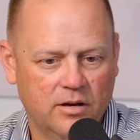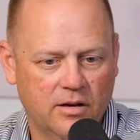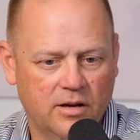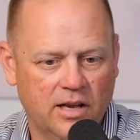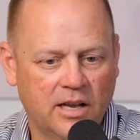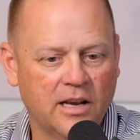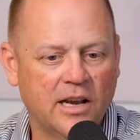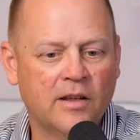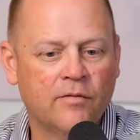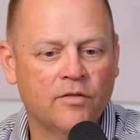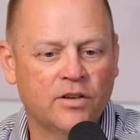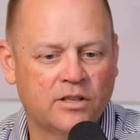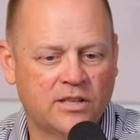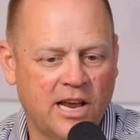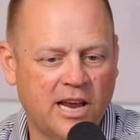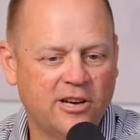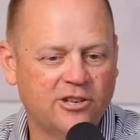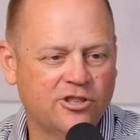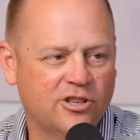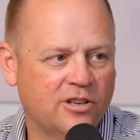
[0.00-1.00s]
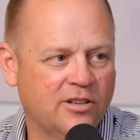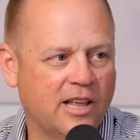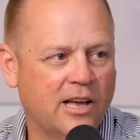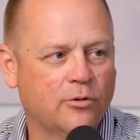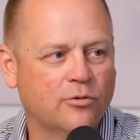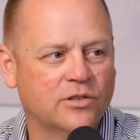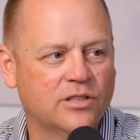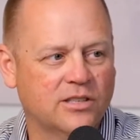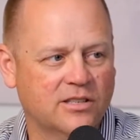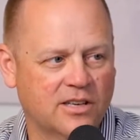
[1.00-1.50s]
an invitation that
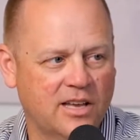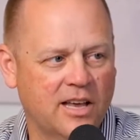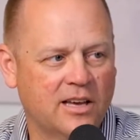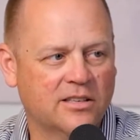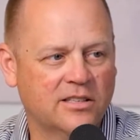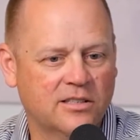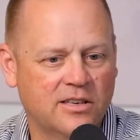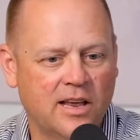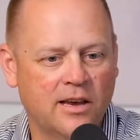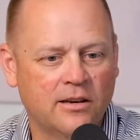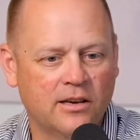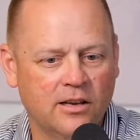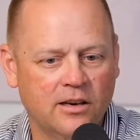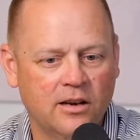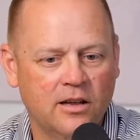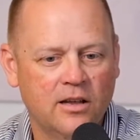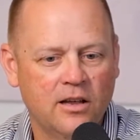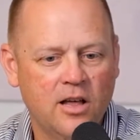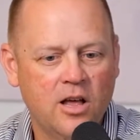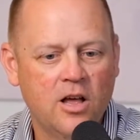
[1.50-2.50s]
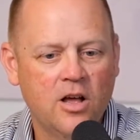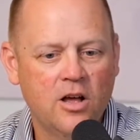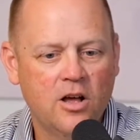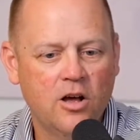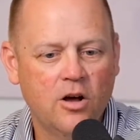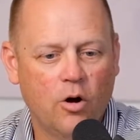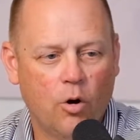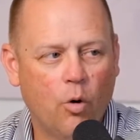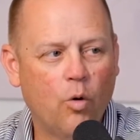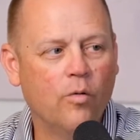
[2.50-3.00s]
was extended
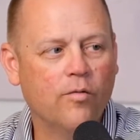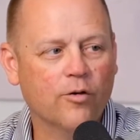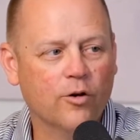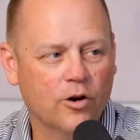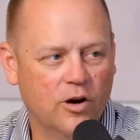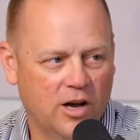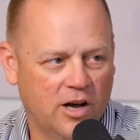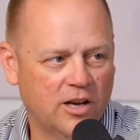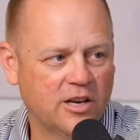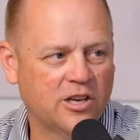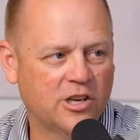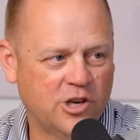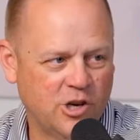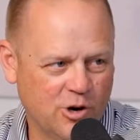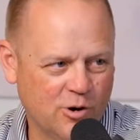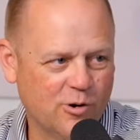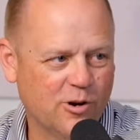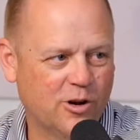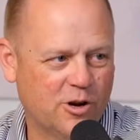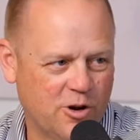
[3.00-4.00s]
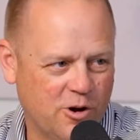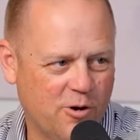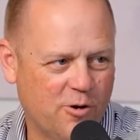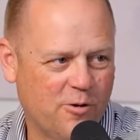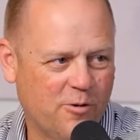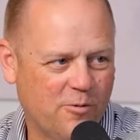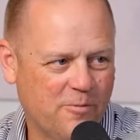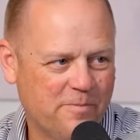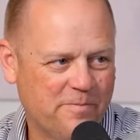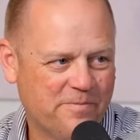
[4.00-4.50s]
over a year
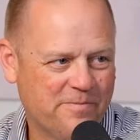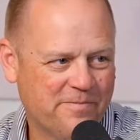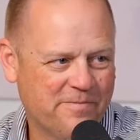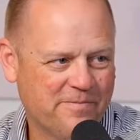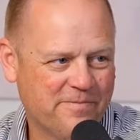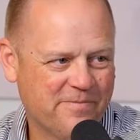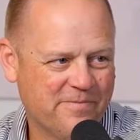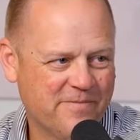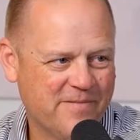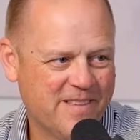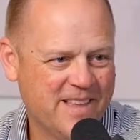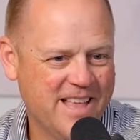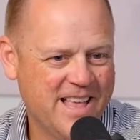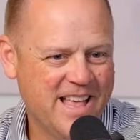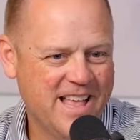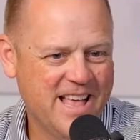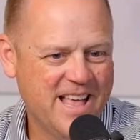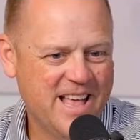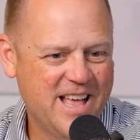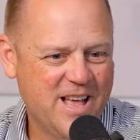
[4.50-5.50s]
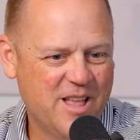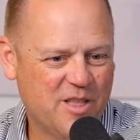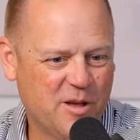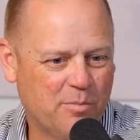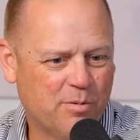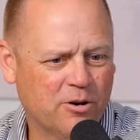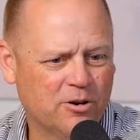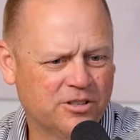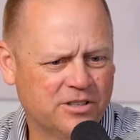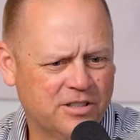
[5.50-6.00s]
ago. The
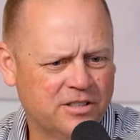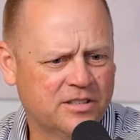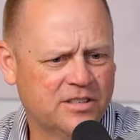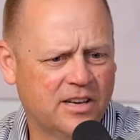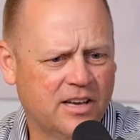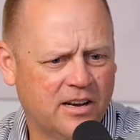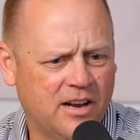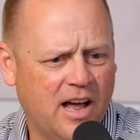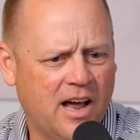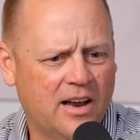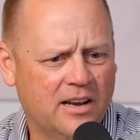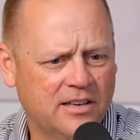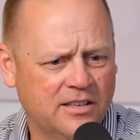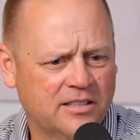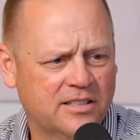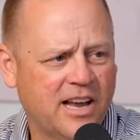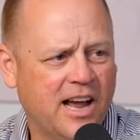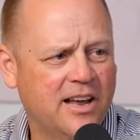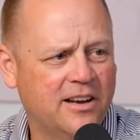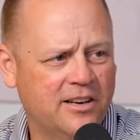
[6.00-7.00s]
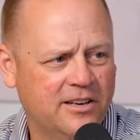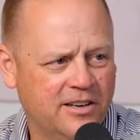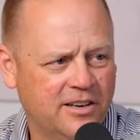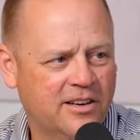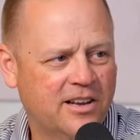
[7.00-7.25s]
person said, I decided to